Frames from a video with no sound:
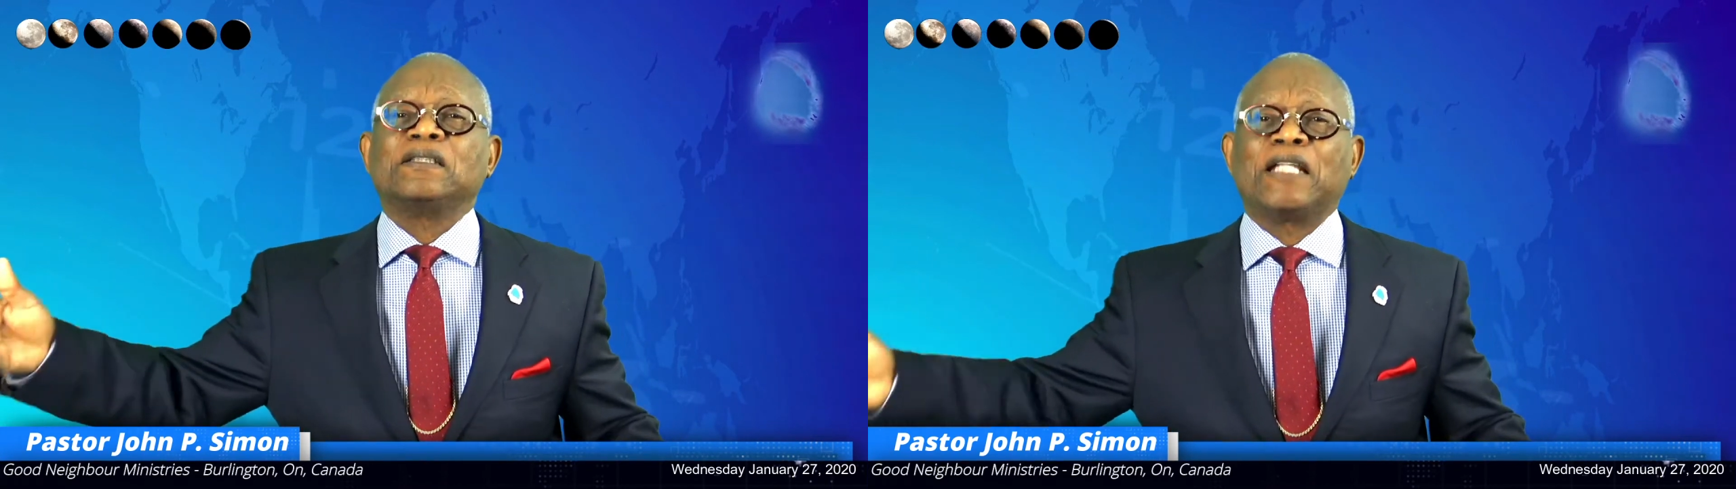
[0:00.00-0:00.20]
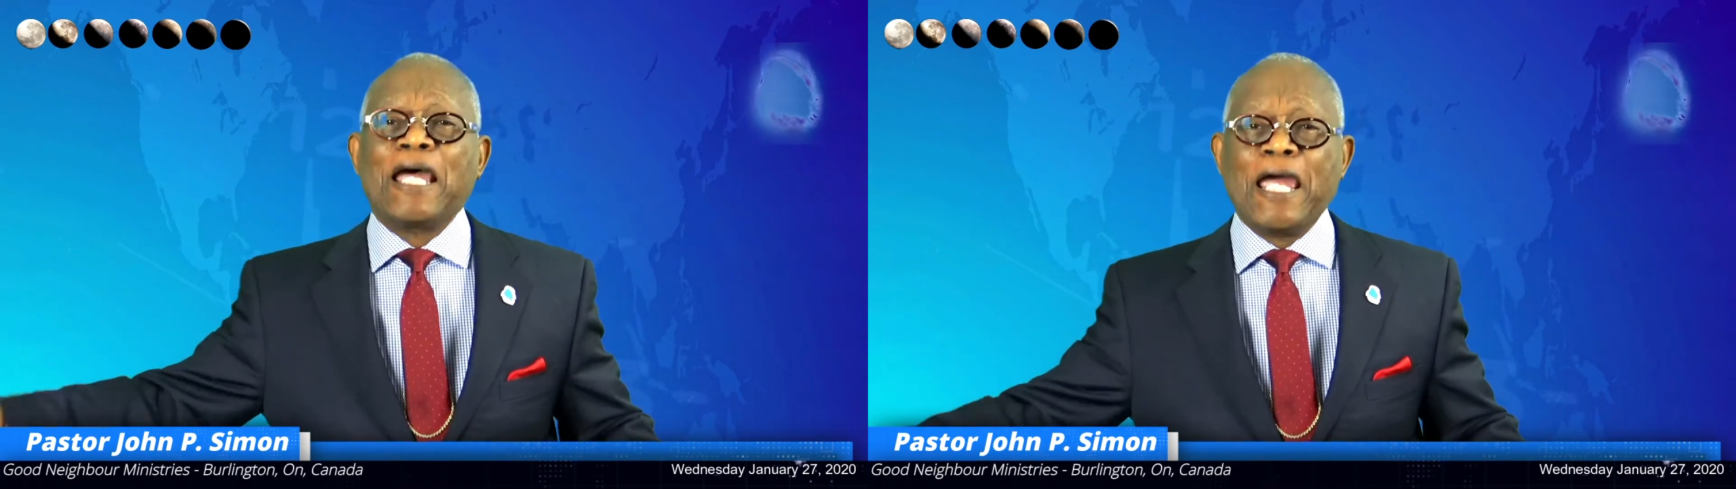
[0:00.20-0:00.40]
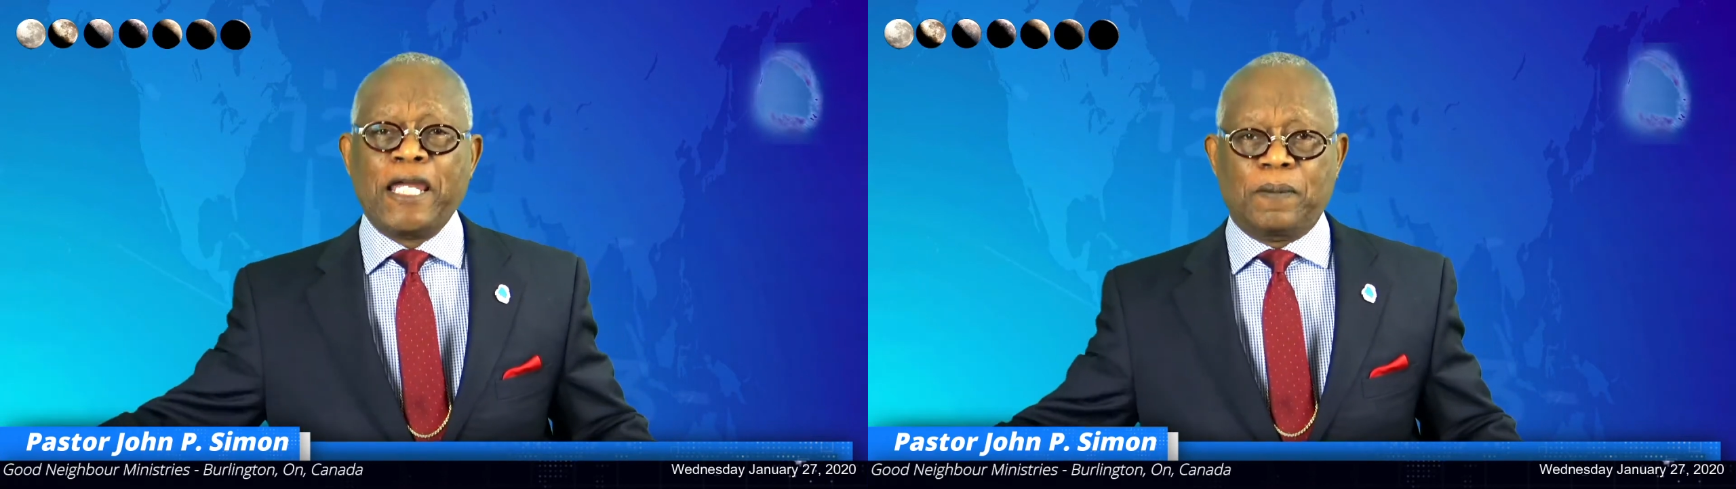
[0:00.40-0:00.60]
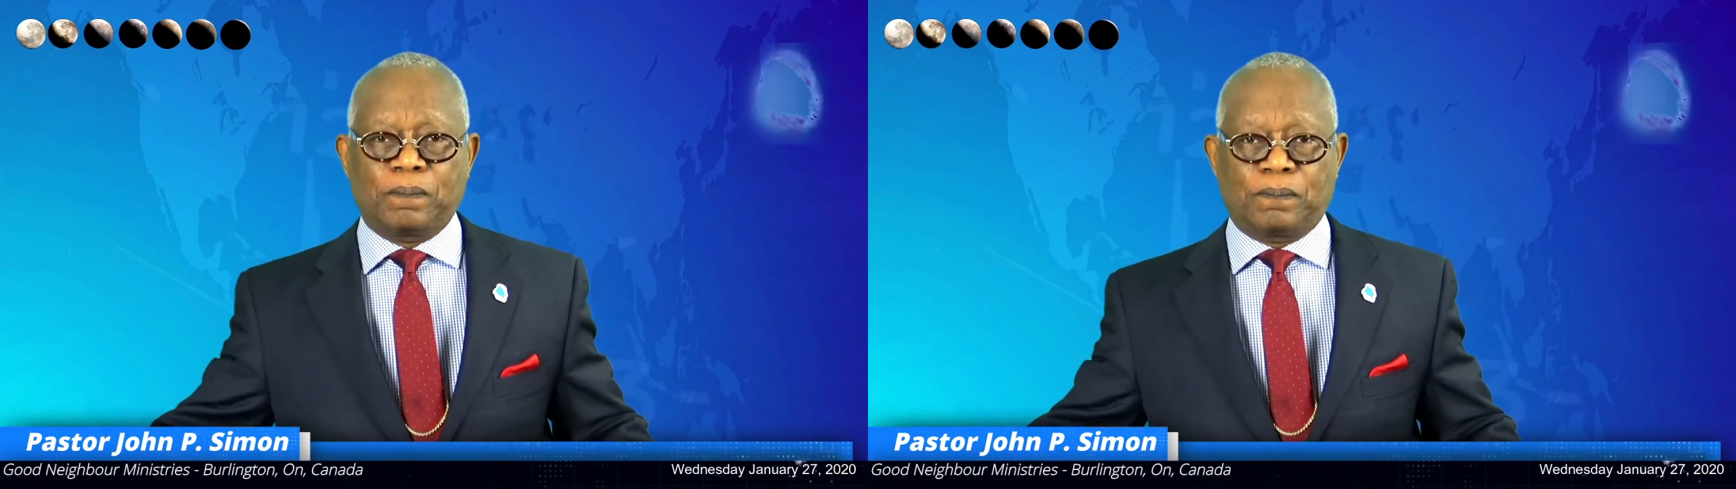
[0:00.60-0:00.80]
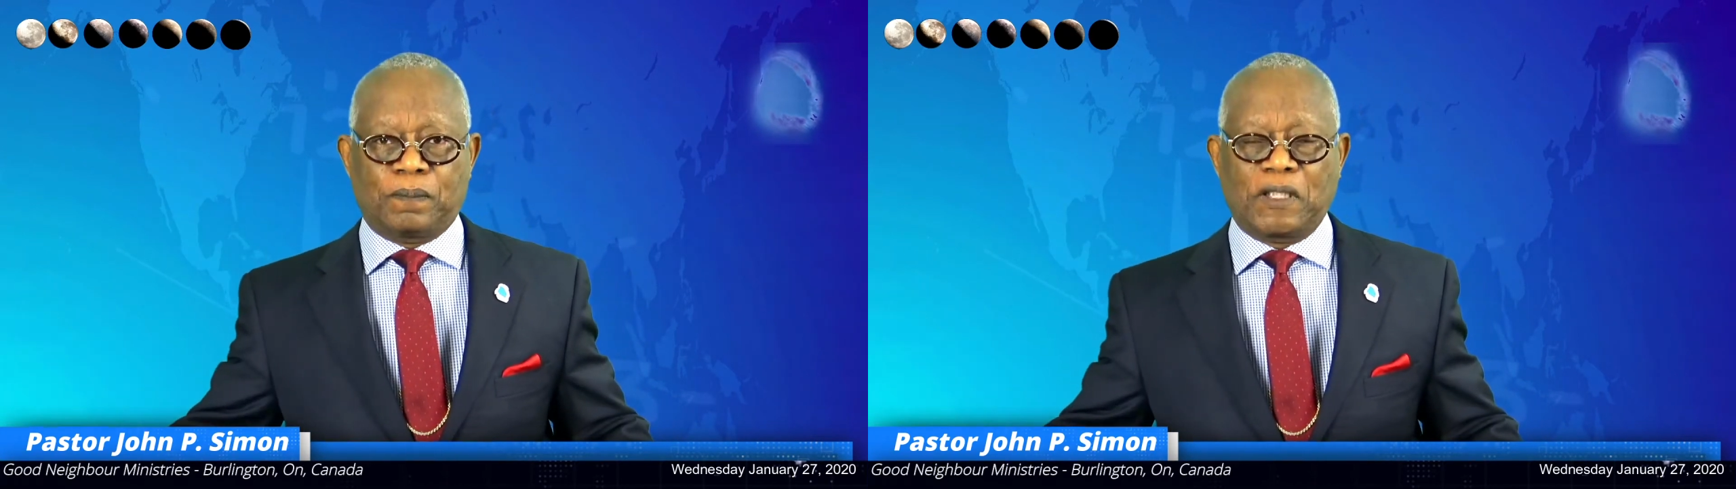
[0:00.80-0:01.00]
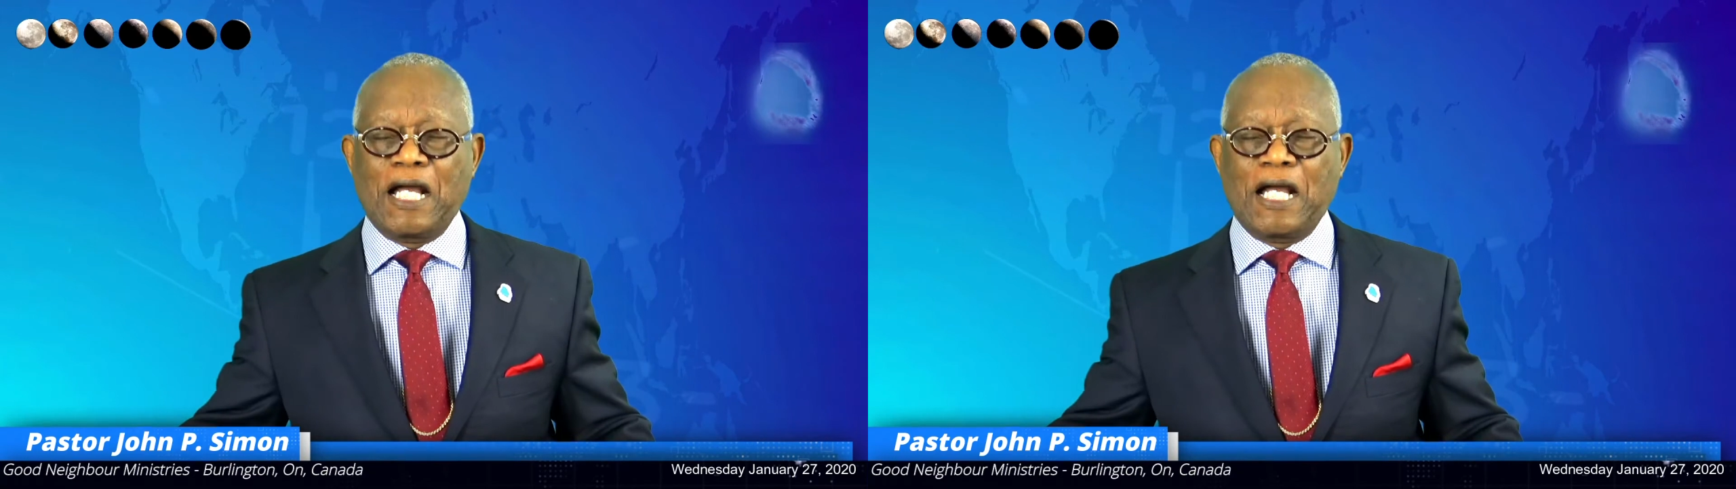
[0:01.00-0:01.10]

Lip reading: name.